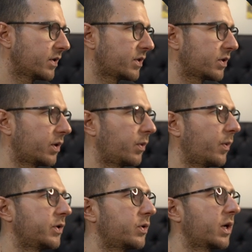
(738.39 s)
So
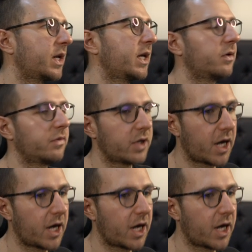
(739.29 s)
when you click on the